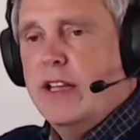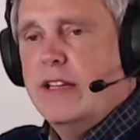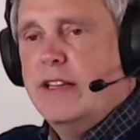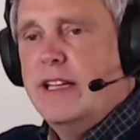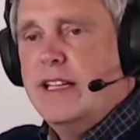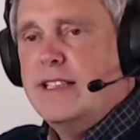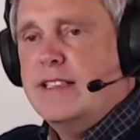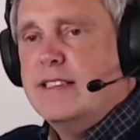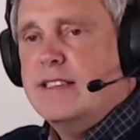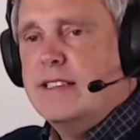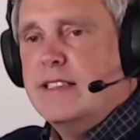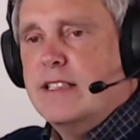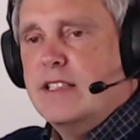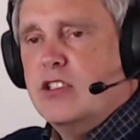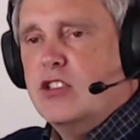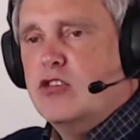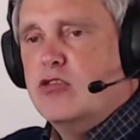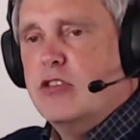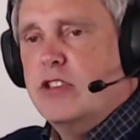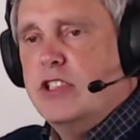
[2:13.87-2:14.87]
this
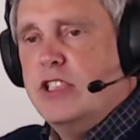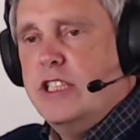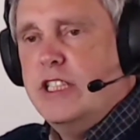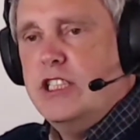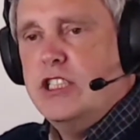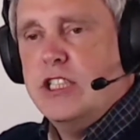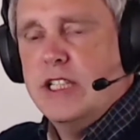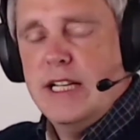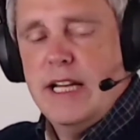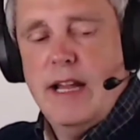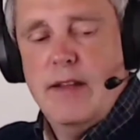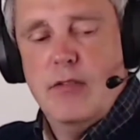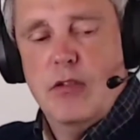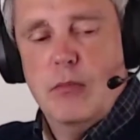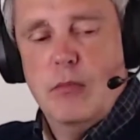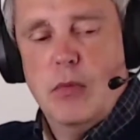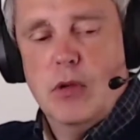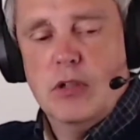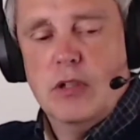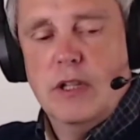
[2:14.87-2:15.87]
strategic level
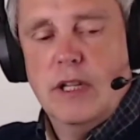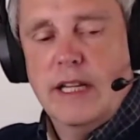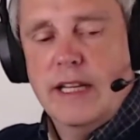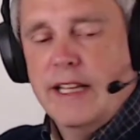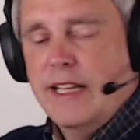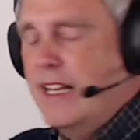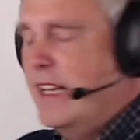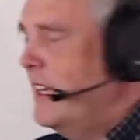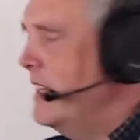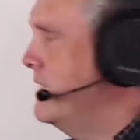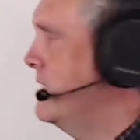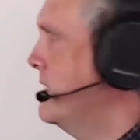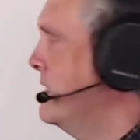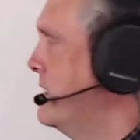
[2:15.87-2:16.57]
modeling is